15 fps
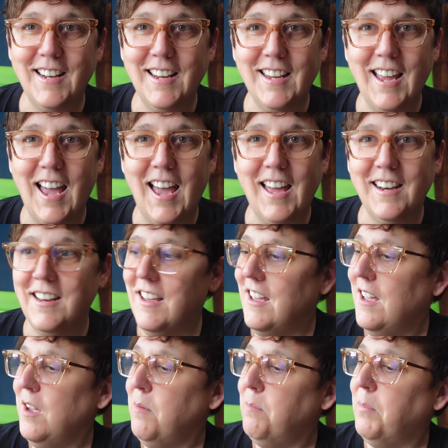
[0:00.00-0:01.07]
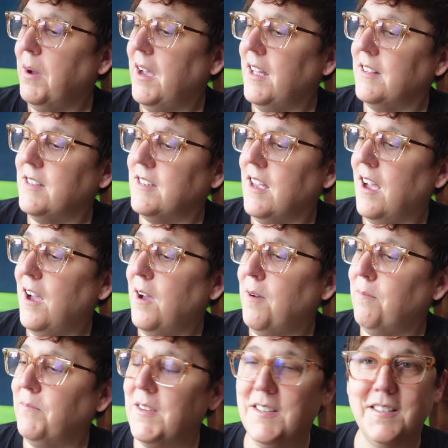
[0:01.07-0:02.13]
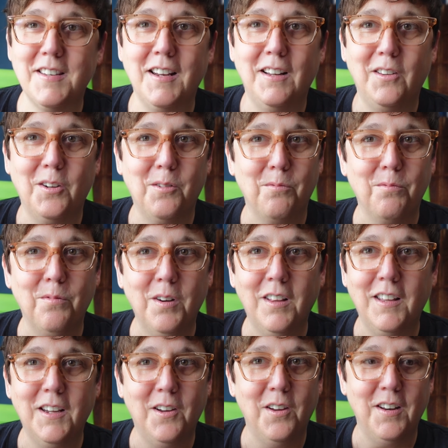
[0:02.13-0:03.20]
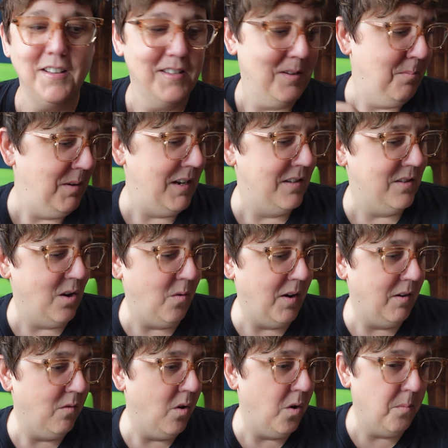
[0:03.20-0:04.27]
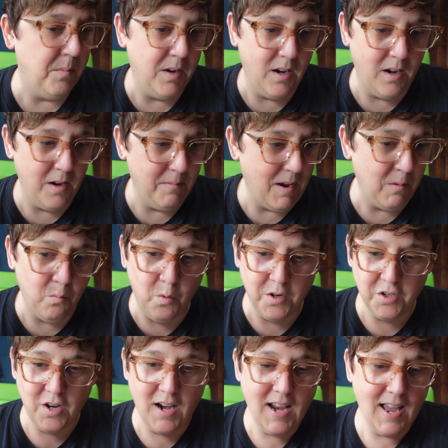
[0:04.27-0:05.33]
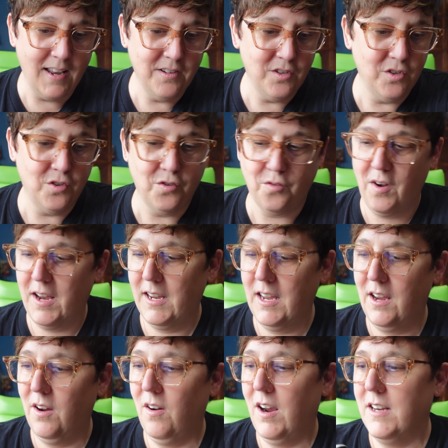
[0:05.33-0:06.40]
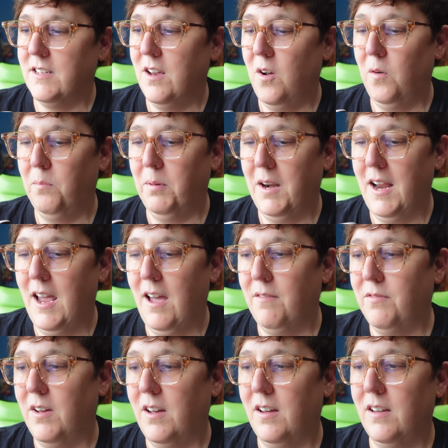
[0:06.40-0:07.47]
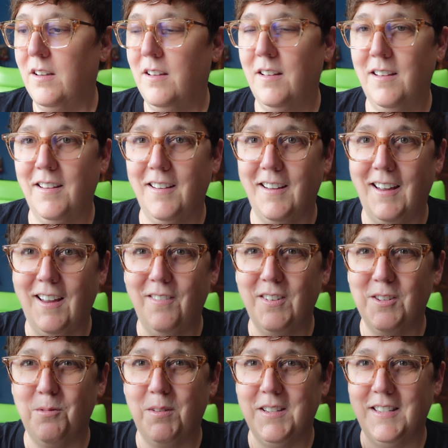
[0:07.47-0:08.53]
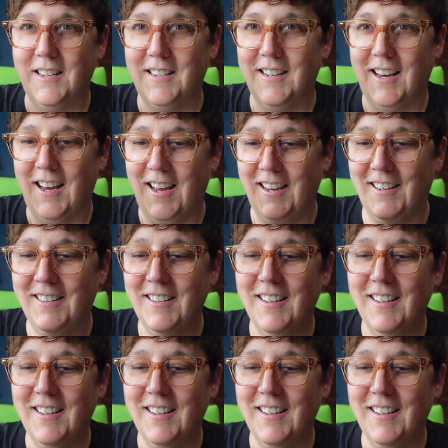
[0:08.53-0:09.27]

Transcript: it yet, but this is going to look really good in somebody's sewing room. I wish I had string here. I don't, but I have a twisty tie.